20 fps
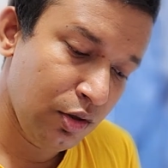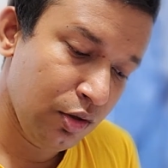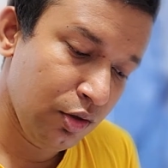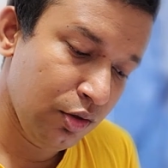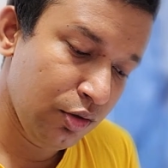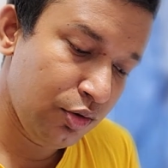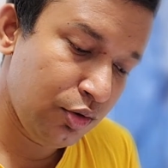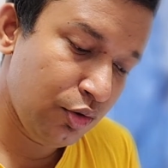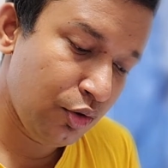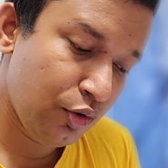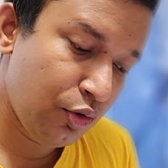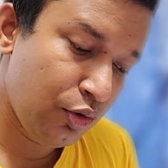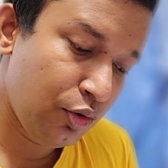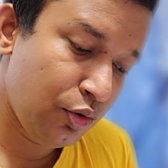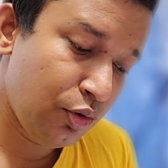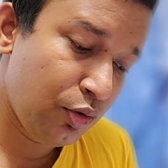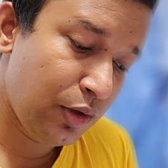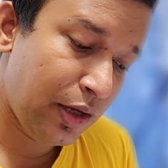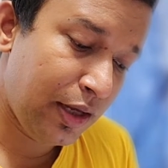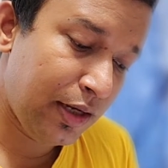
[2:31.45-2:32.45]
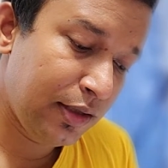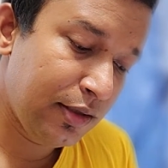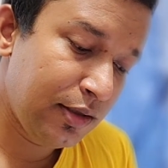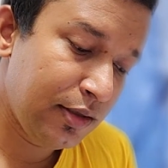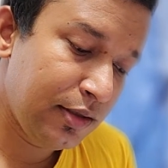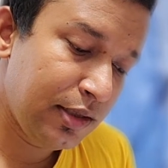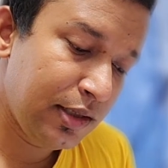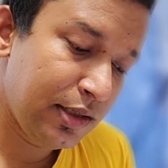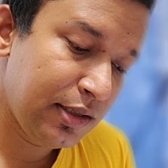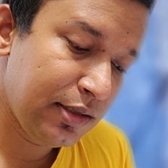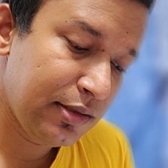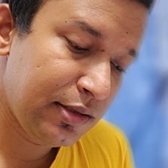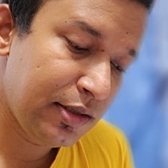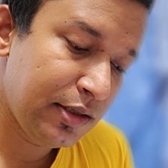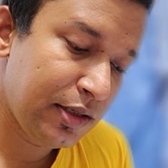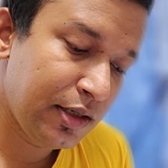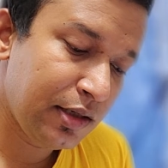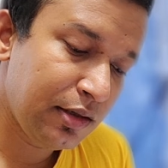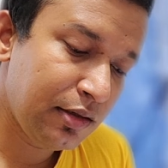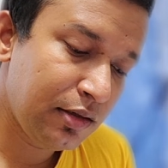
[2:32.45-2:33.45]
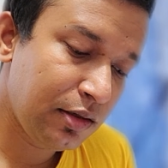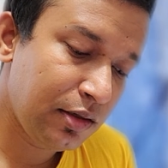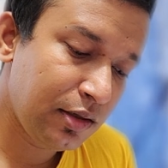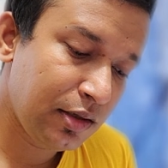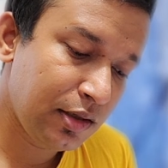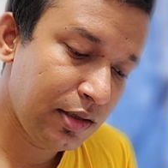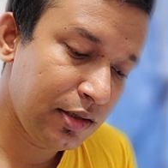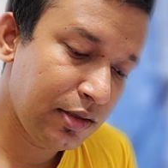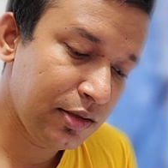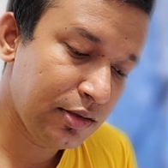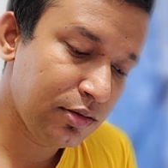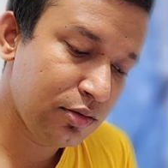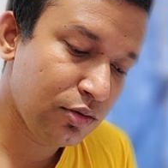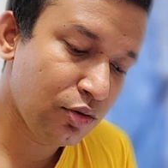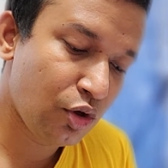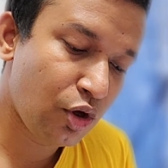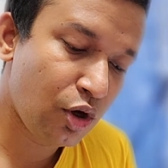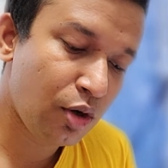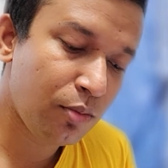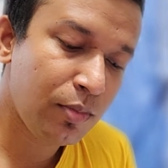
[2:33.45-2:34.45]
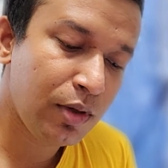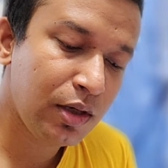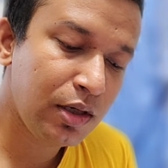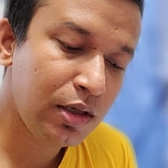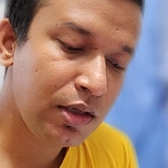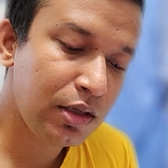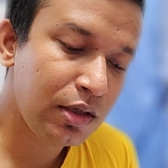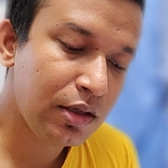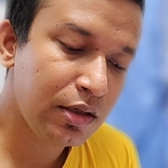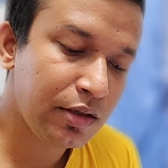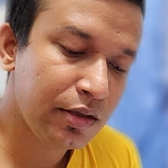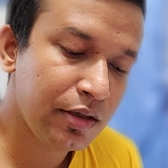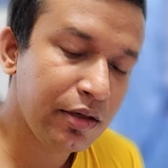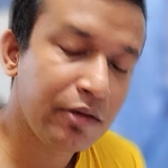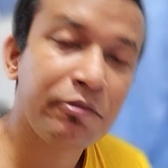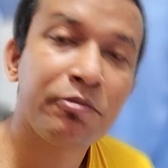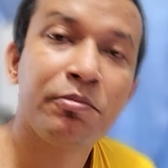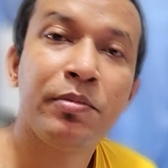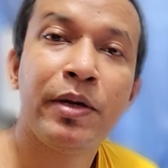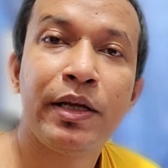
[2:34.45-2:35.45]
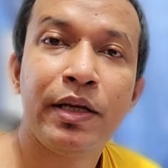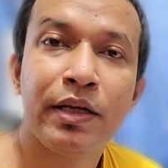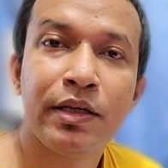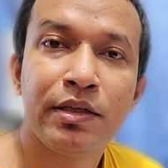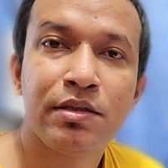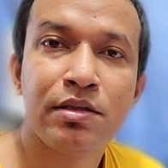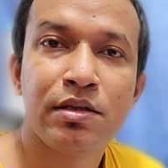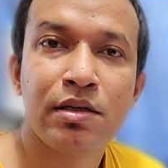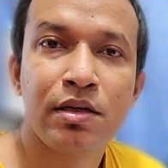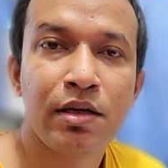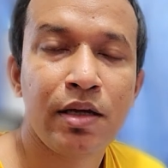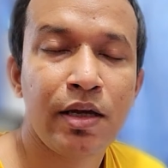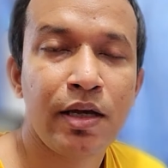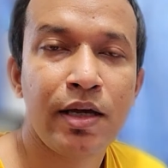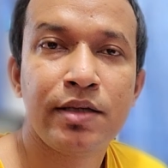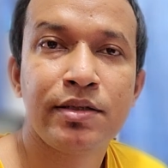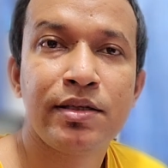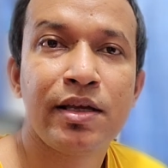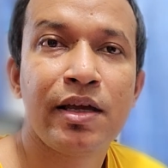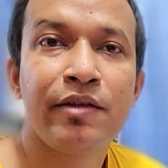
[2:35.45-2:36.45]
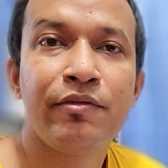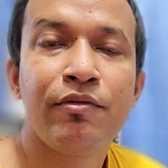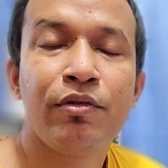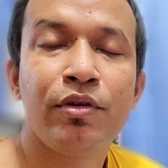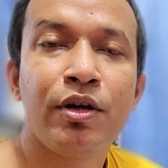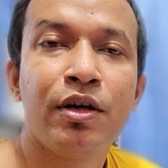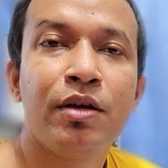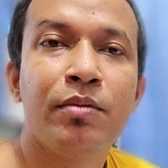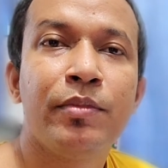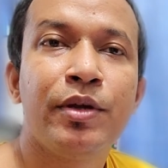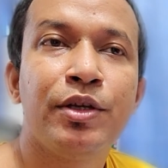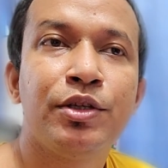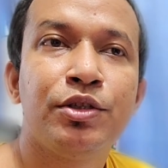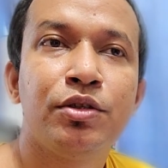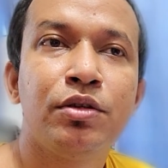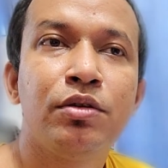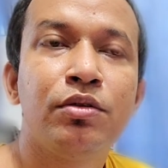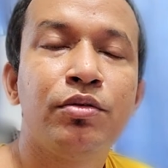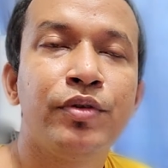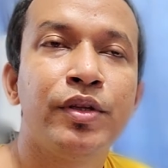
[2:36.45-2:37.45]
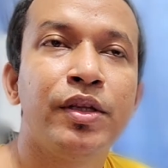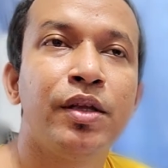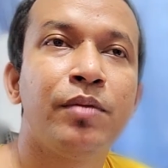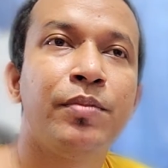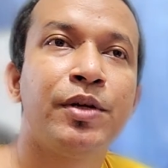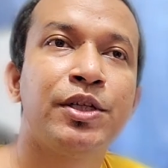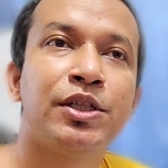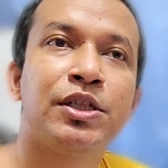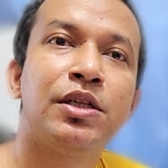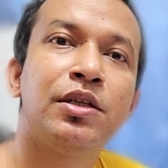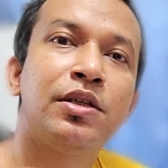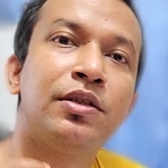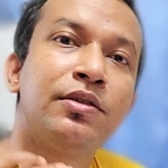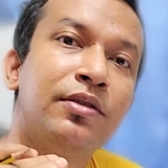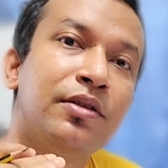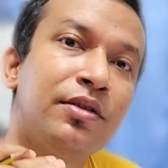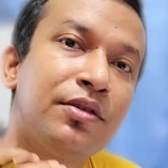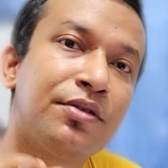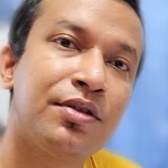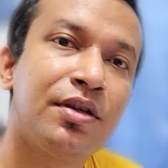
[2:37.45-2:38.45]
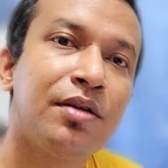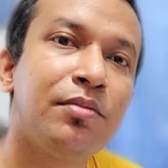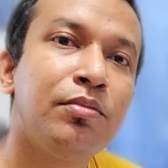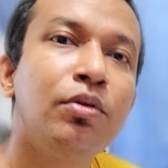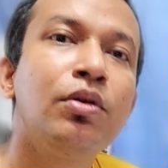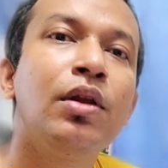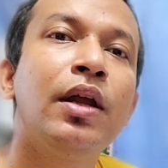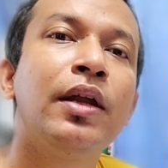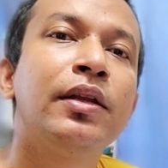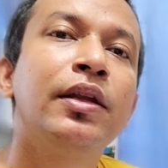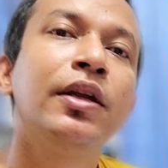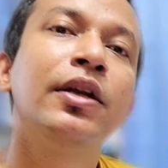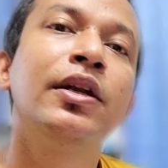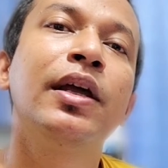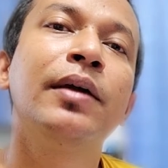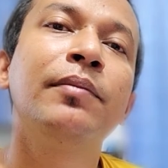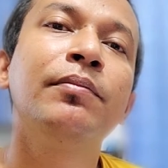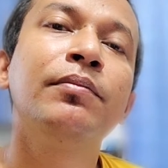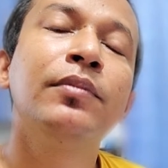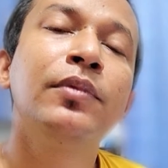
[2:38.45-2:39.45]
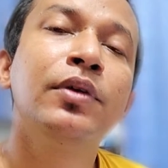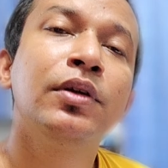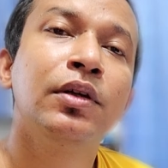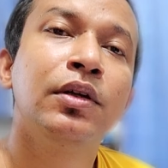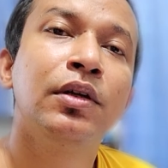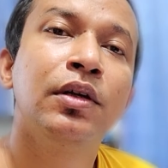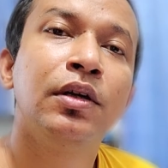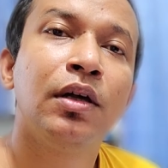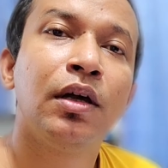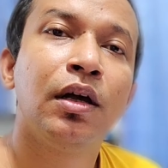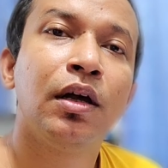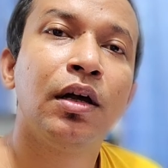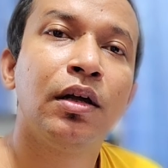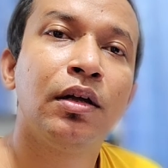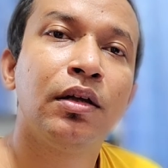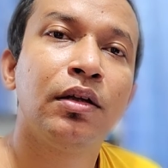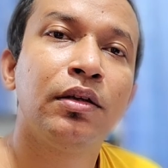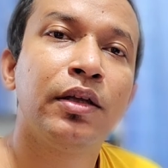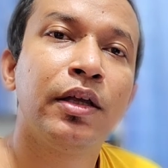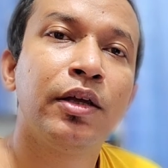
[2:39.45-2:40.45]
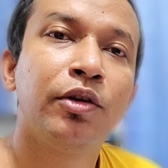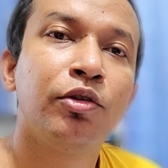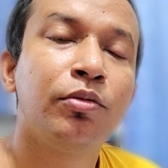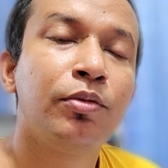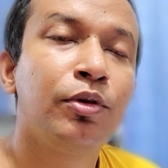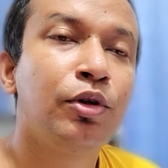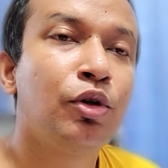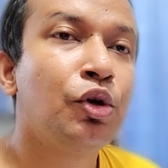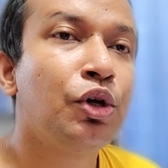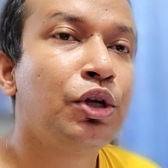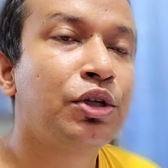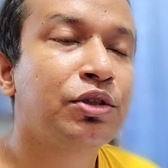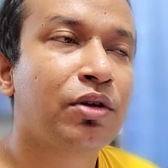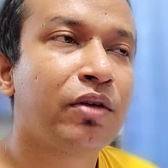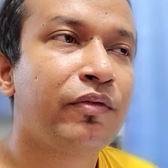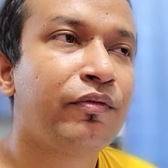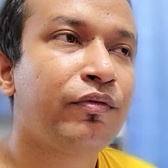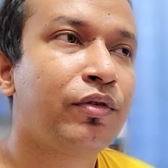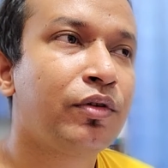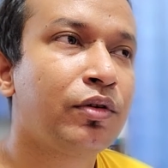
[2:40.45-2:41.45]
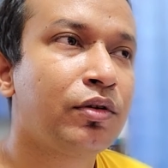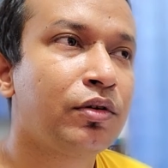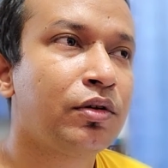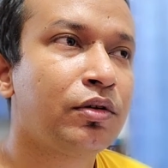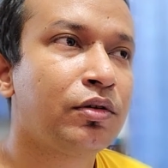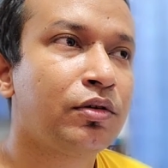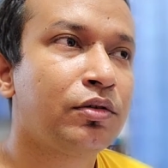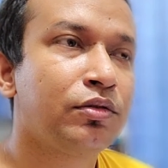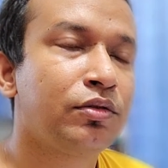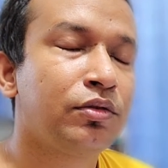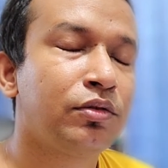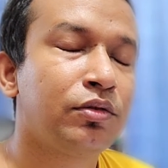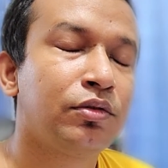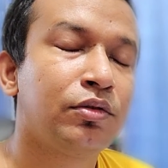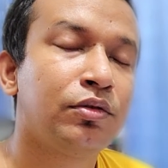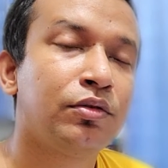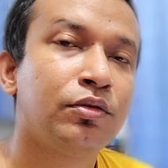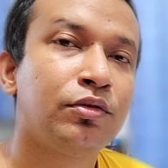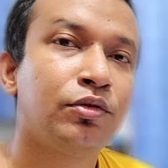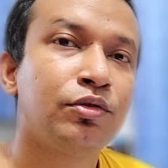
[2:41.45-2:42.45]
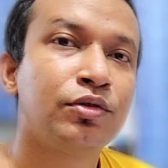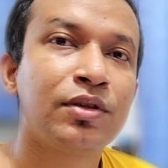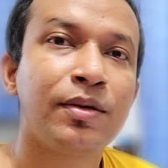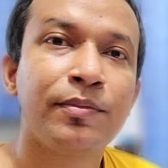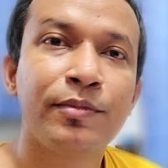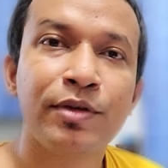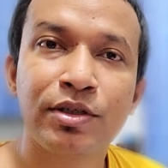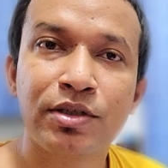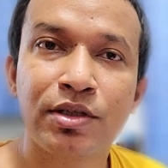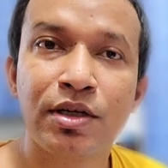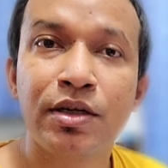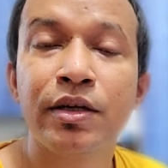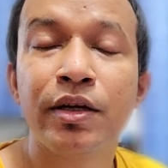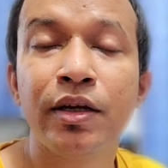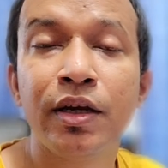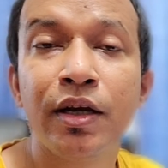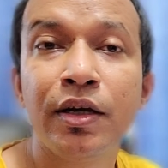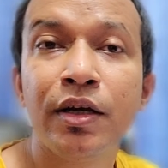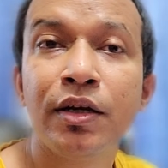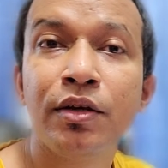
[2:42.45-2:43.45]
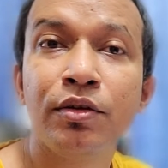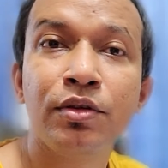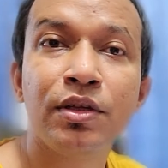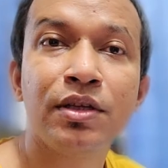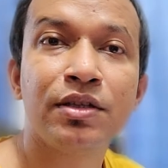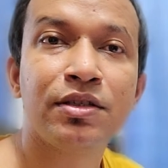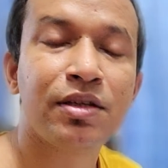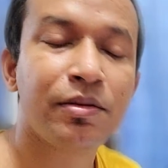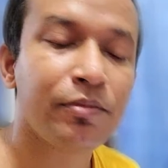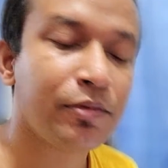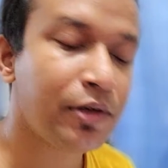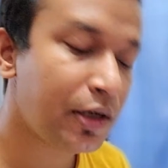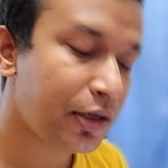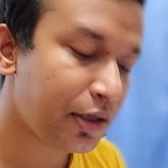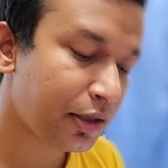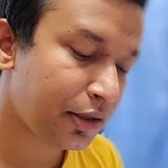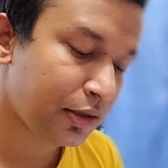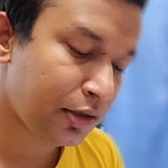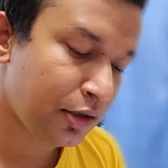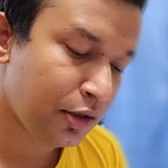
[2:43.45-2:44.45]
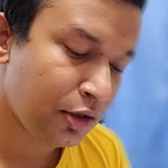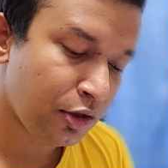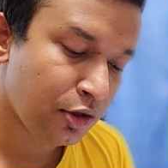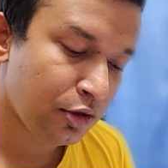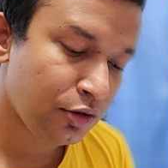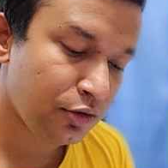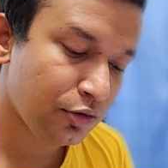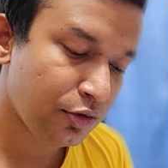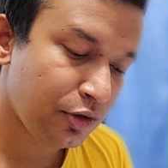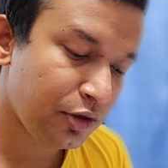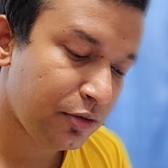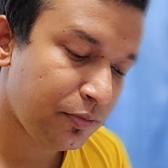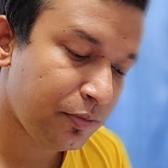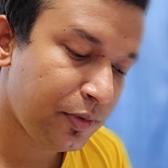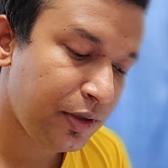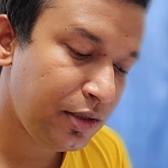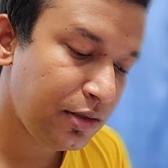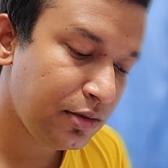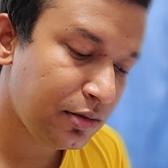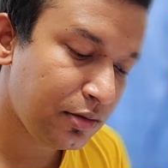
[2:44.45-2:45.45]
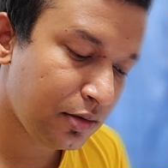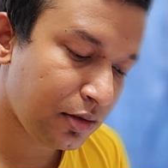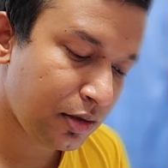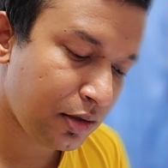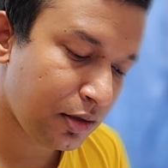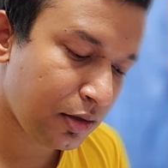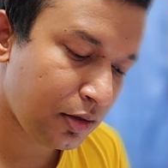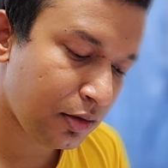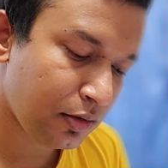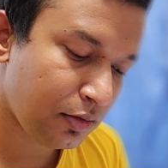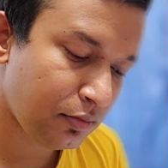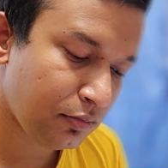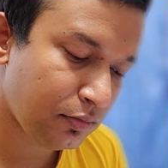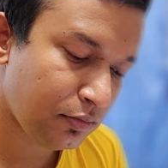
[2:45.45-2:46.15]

So another thing is written, it is normally relieved by rest. As I have already mentioned, when the patient is stable at that time, there will be no discomfort. So to some extent related to the stability. So it means the